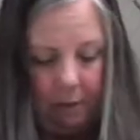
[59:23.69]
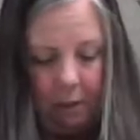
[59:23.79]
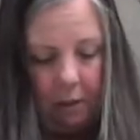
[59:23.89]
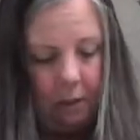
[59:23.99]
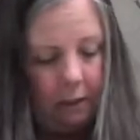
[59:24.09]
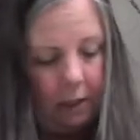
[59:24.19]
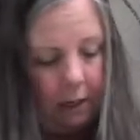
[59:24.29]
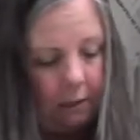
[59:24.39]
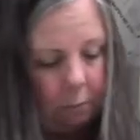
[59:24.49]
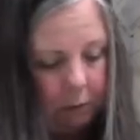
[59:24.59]
The
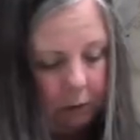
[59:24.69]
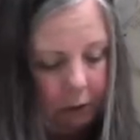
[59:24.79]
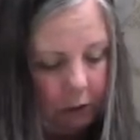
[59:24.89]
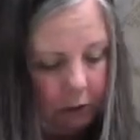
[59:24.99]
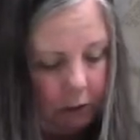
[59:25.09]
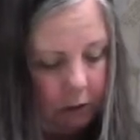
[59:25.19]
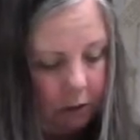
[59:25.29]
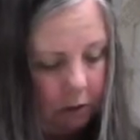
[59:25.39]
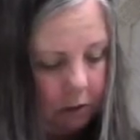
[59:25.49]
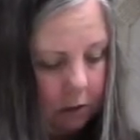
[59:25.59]
sides will look
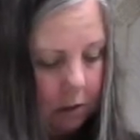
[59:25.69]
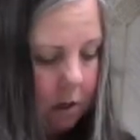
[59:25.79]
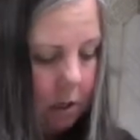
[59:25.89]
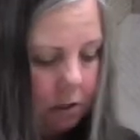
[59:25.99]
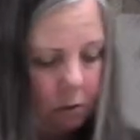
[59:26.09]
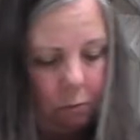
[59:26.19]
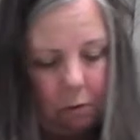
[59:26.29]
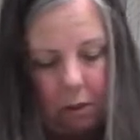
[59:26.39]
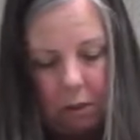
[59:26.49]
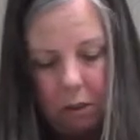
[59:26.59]
contoured